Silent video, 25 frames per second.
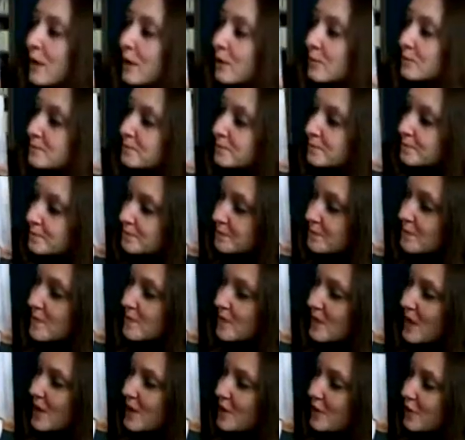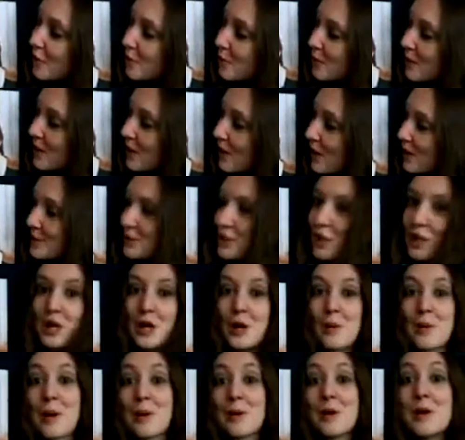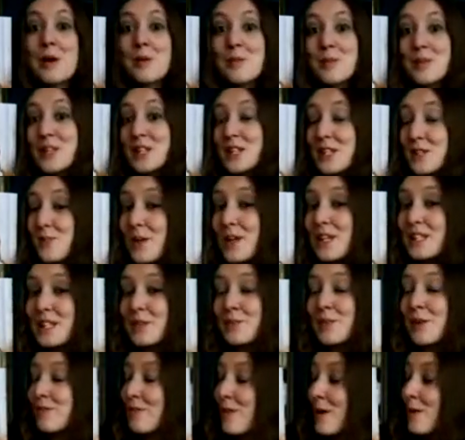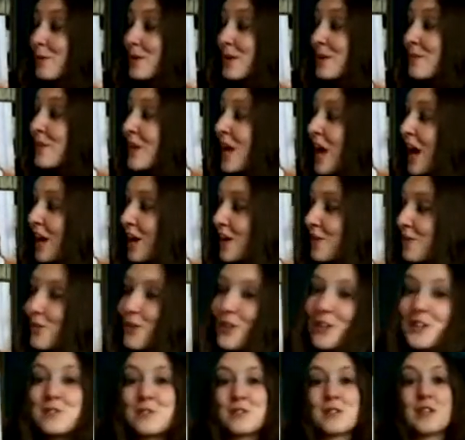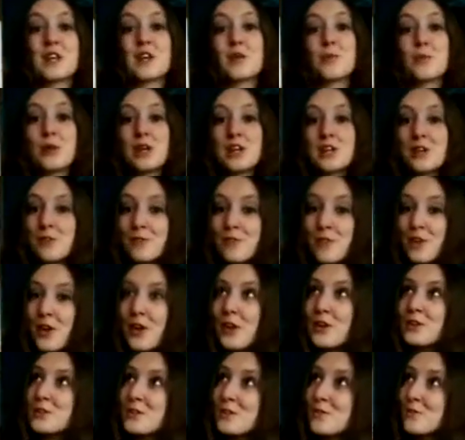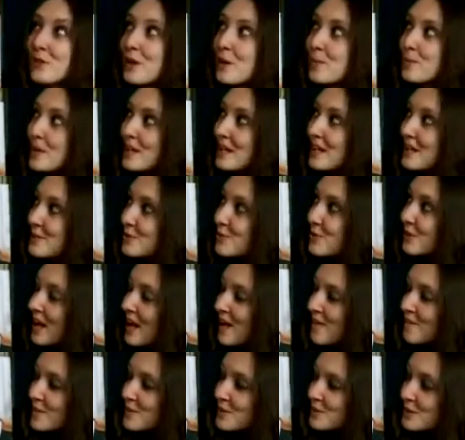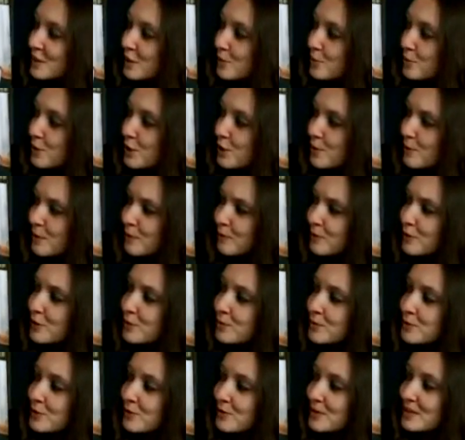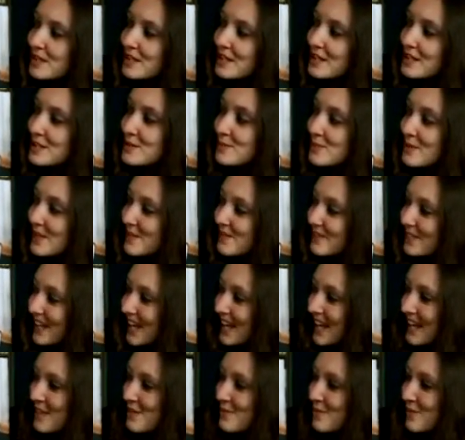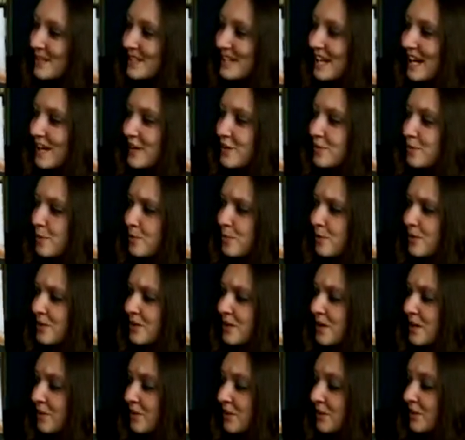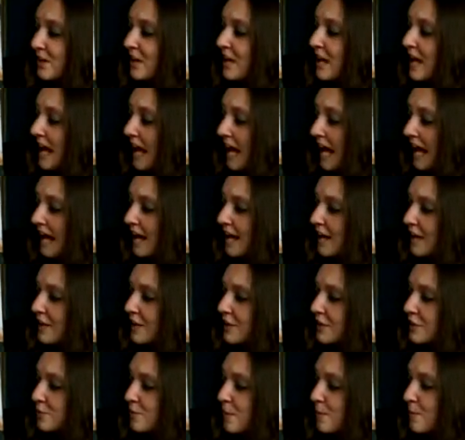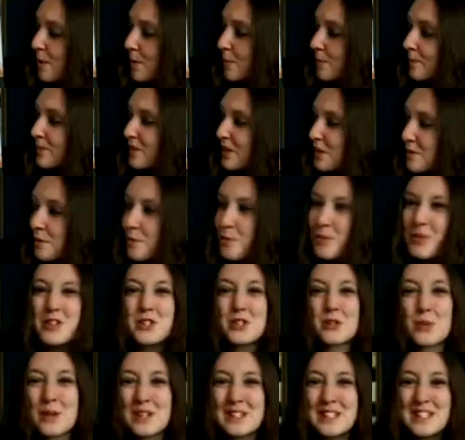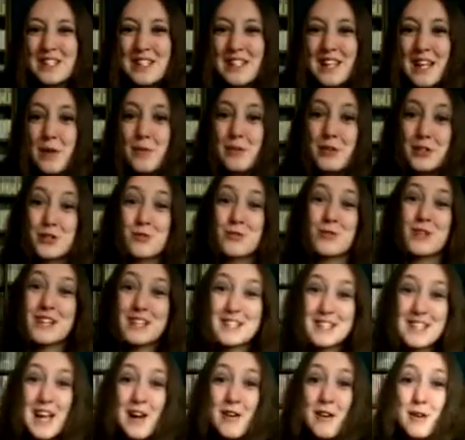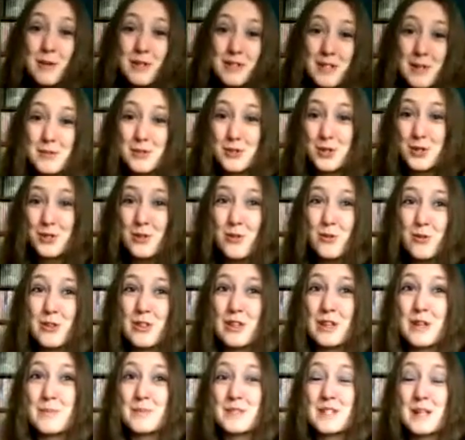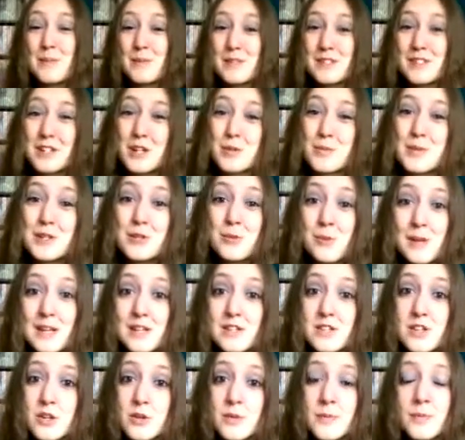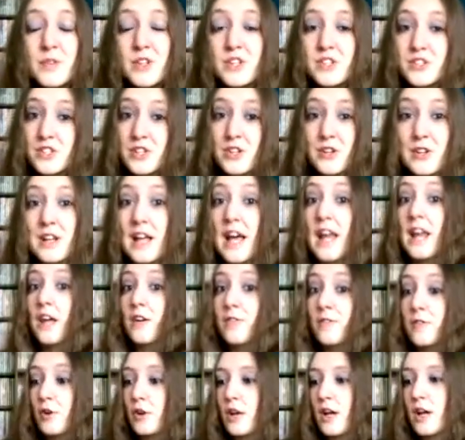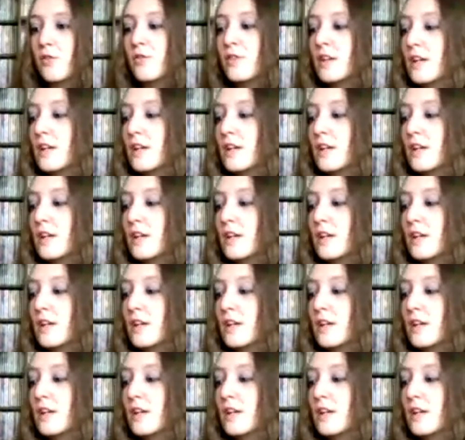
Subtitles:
well. I don't know what the lighting's going to come out, but this is basically my family, and I thought this was like a pretty good photo, so I've like made it into a canvas. I'm going to put it in my room. So obviously this is me, my dad, my brother Nathan, and my mum. My brother's 20 today, which is really scary because I'm 2 years older than him, so that means I'm going to be 22 soon, and I feel like